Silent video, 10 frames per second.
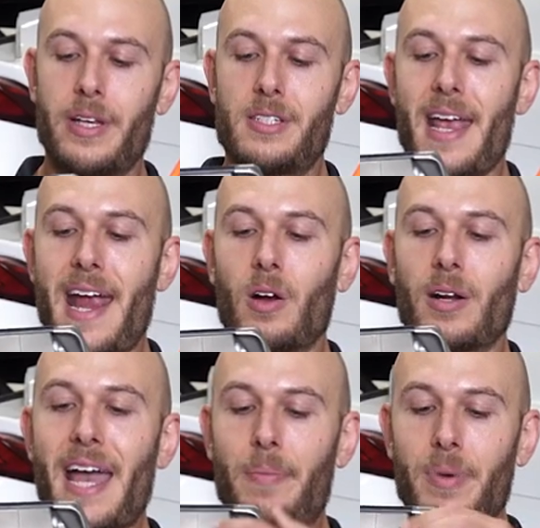this air
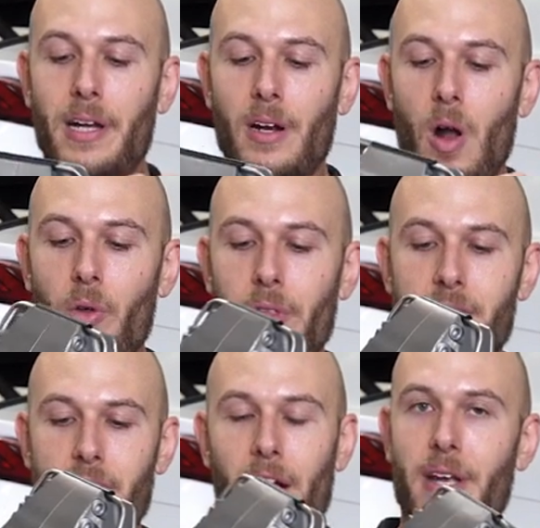gap in here, all
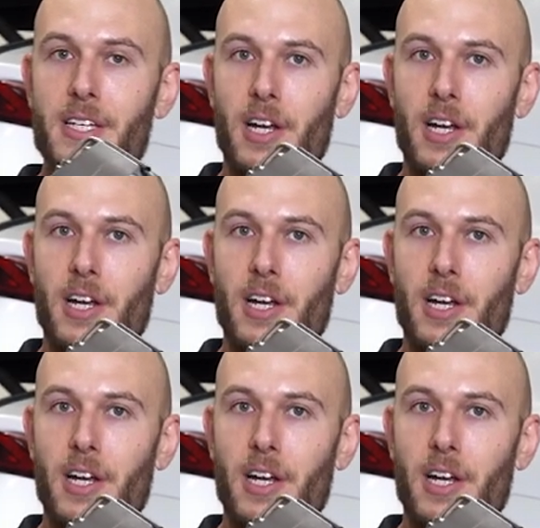these areas